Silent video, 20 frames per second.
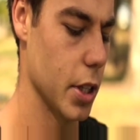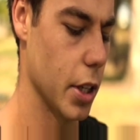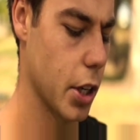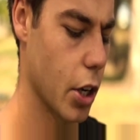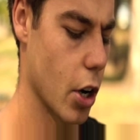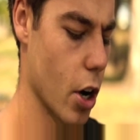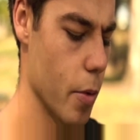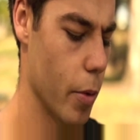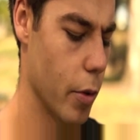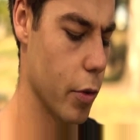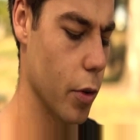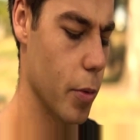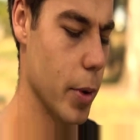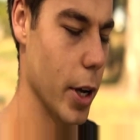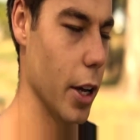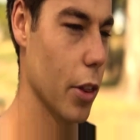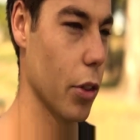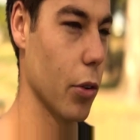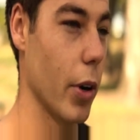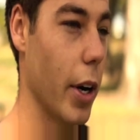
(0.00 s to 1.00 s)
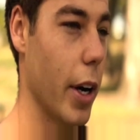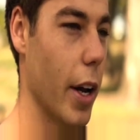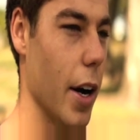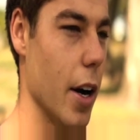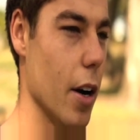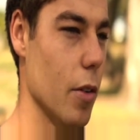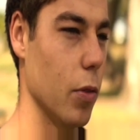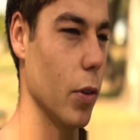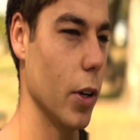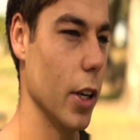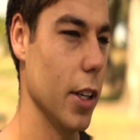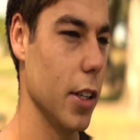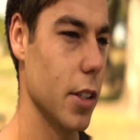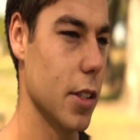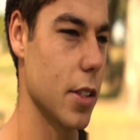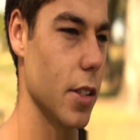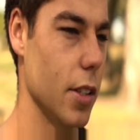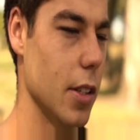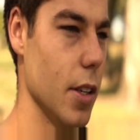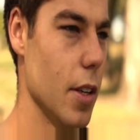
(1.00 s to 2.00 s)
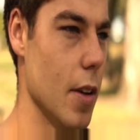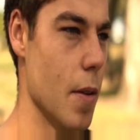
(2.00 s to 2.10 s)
He was in a coma for about 3.5 weeks.